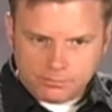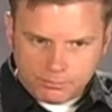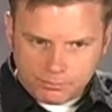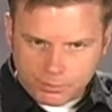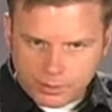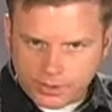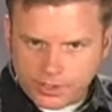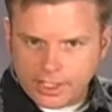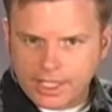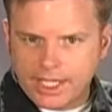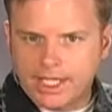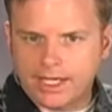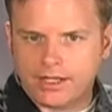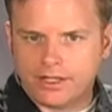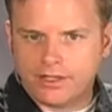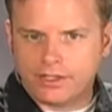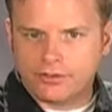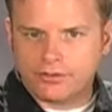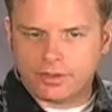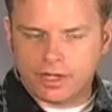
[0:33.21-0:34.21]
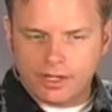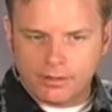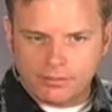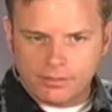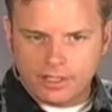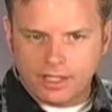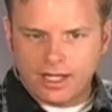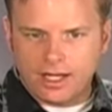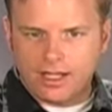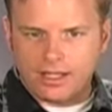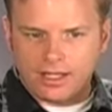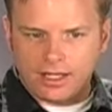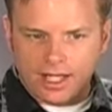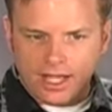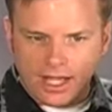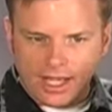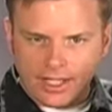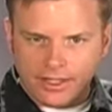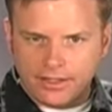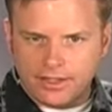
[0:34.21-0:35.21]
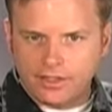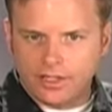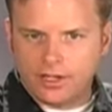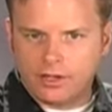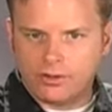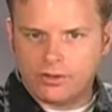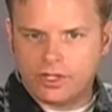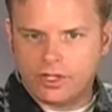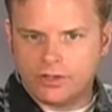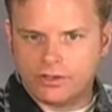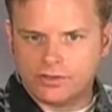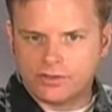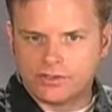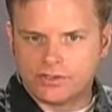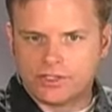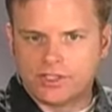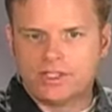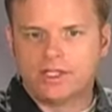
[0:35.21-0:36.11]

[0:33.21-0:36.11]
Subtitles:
put the head on the drum, align the logos,